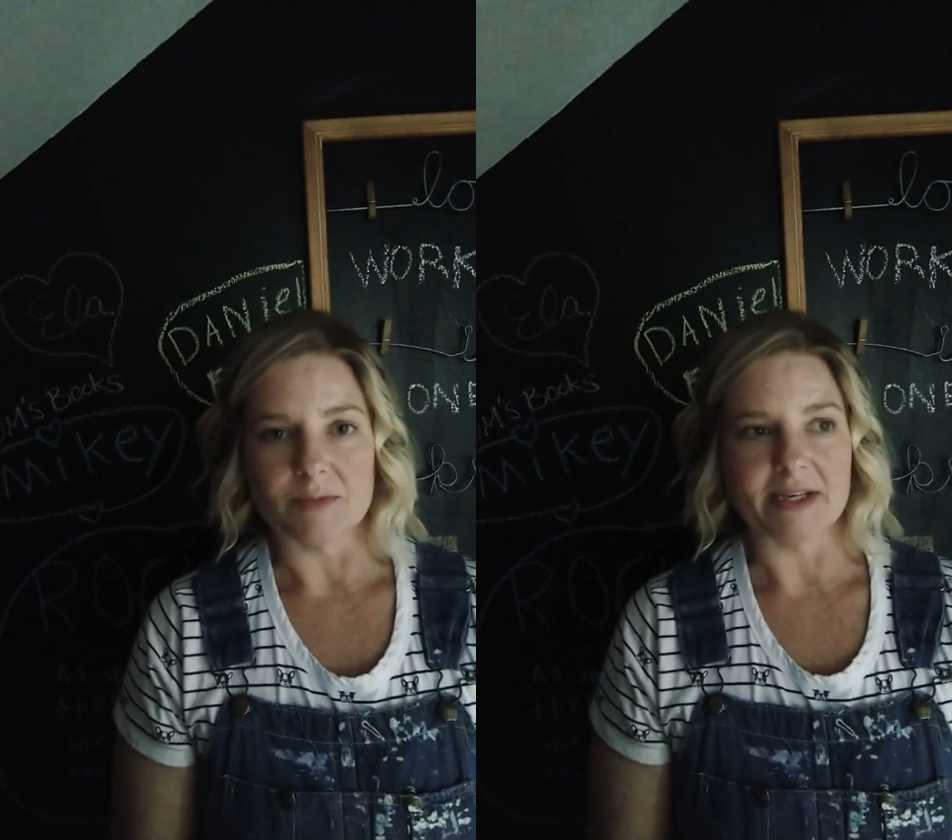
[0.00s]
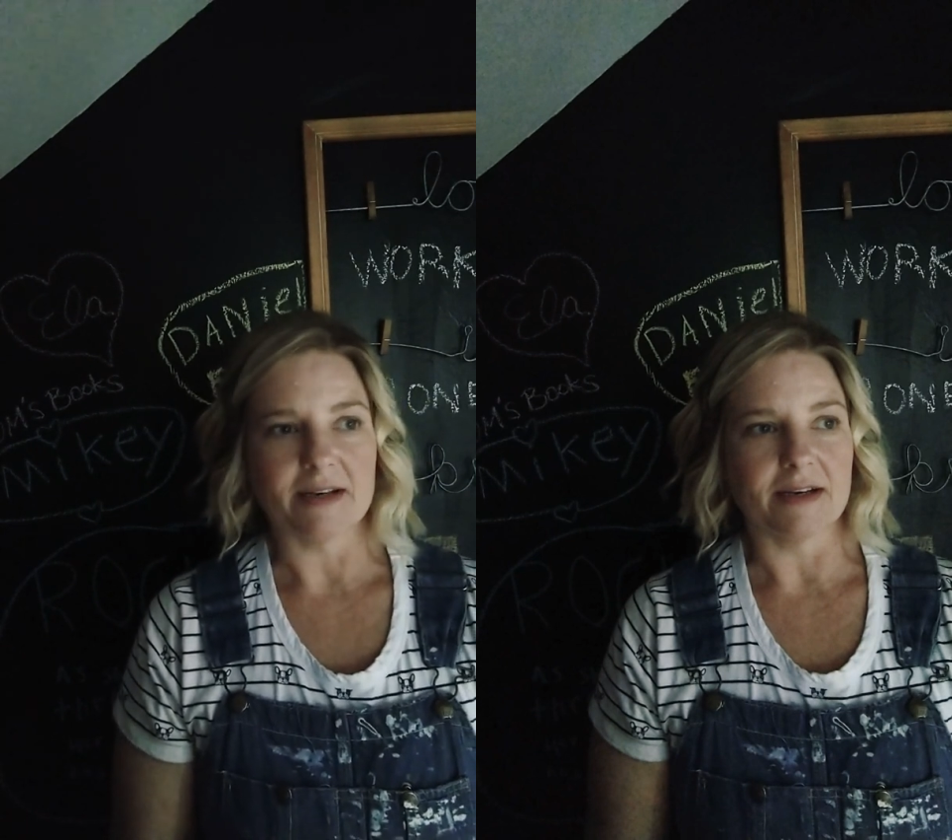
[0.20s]

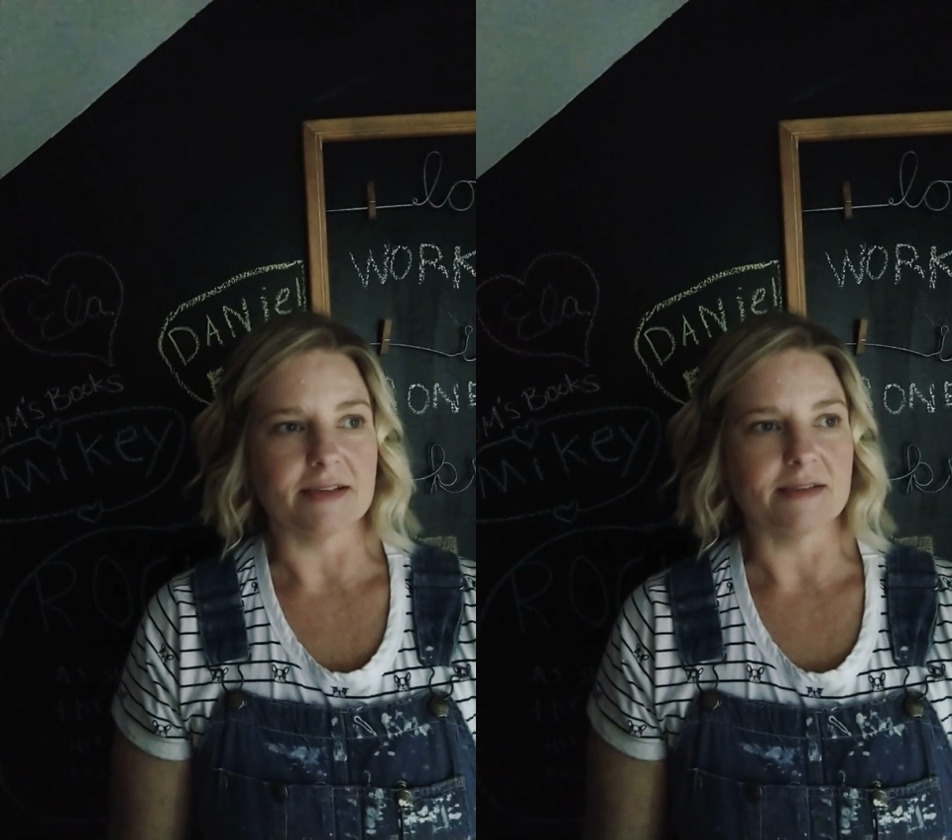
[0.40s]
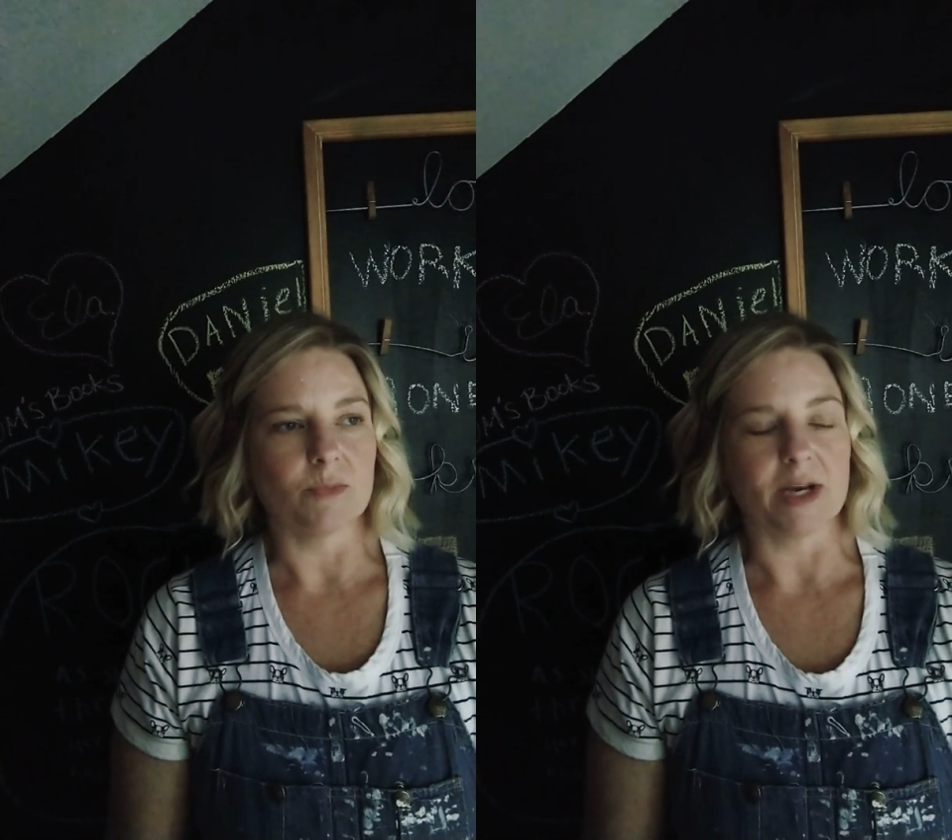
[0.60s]

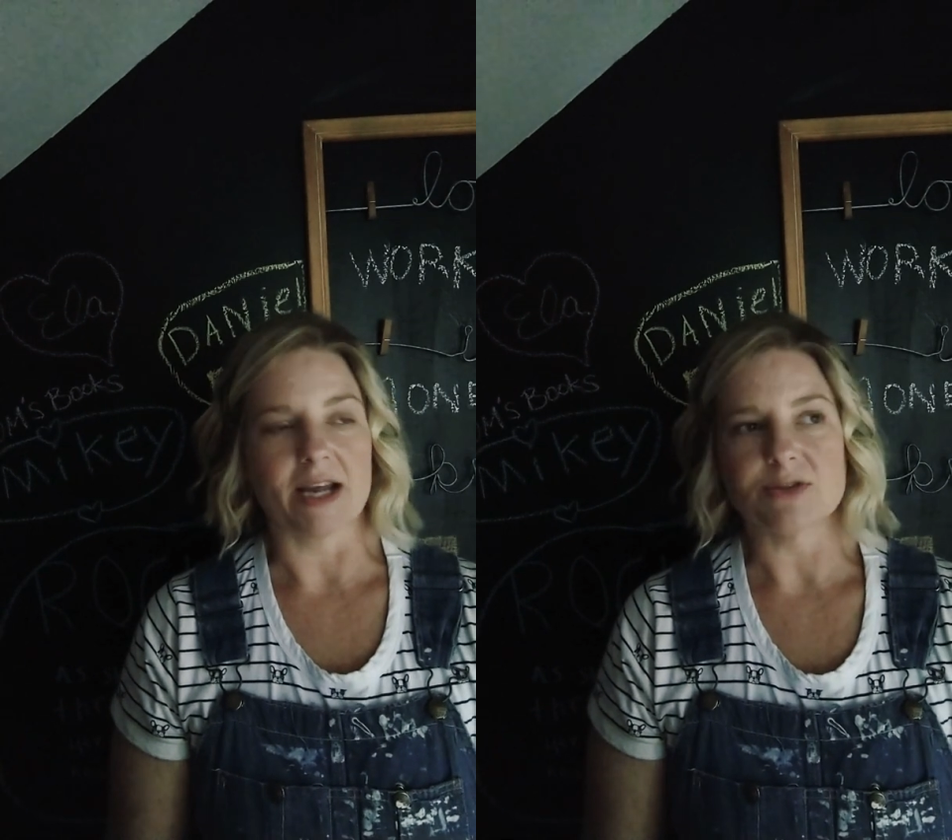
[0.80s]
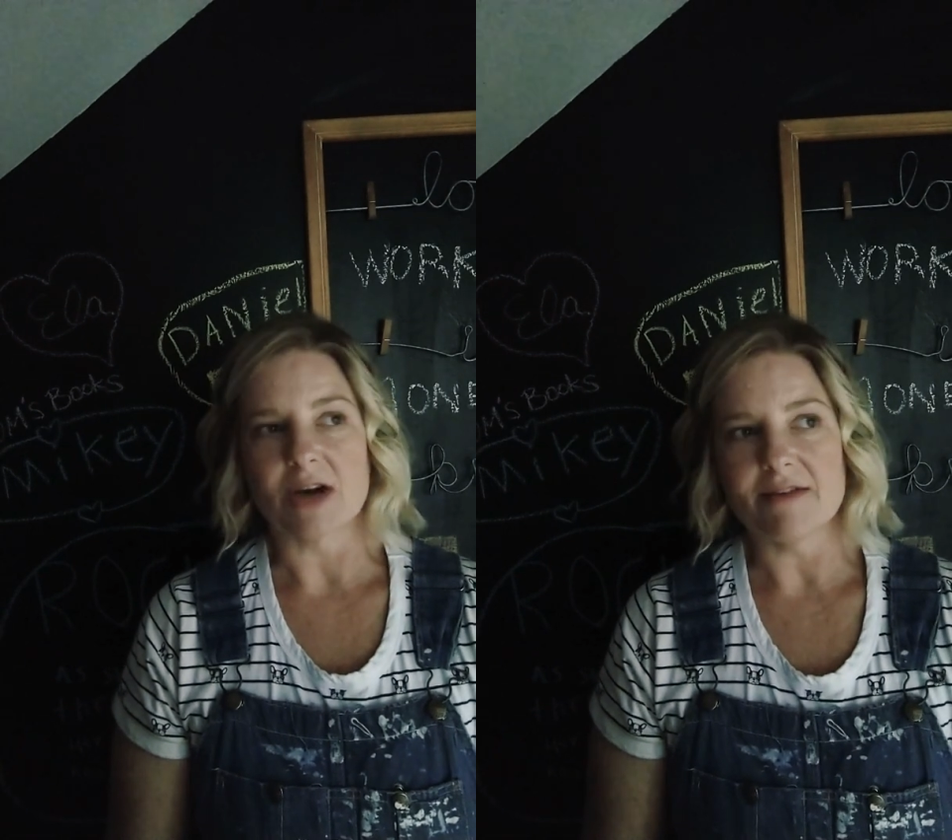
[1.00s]
because when
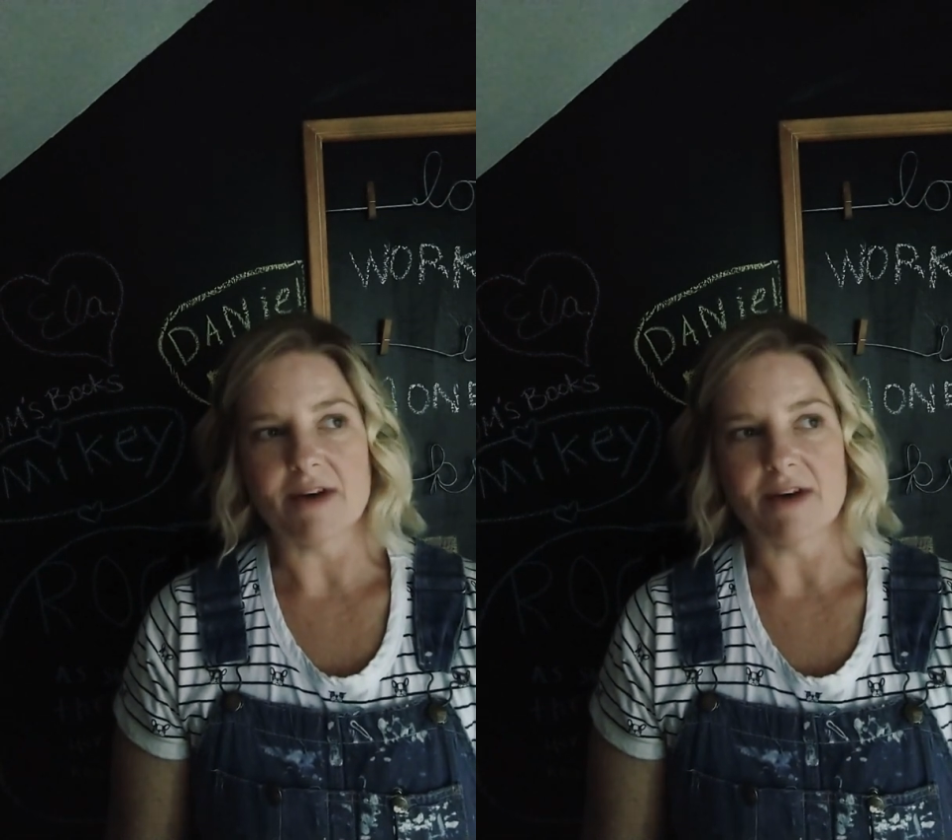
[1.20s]
I drive